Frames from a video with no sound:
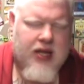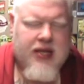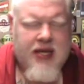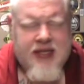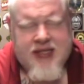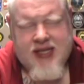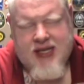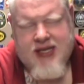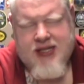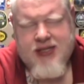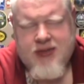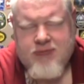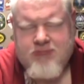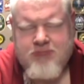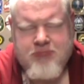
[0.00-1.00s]
This
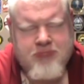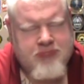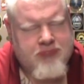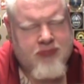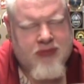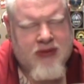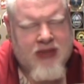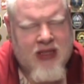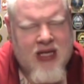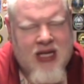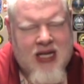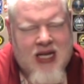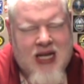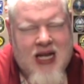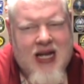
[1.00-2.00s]
is
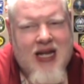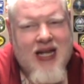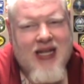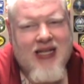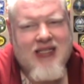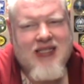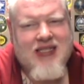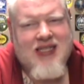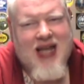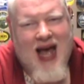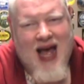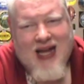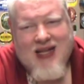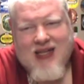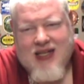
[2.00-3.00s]

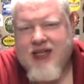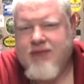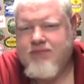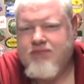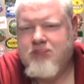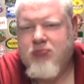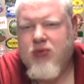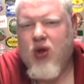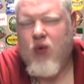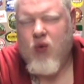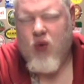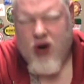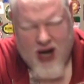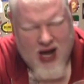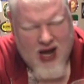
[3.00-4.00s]
exactly
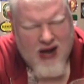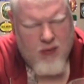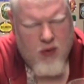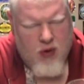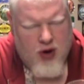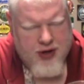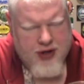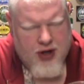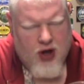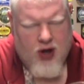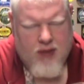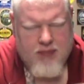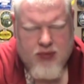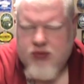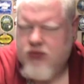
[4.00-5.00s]
what I want
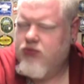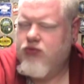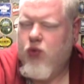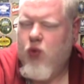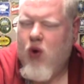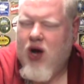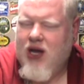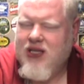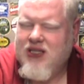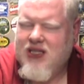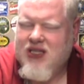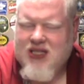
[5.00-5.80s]
hop-wise.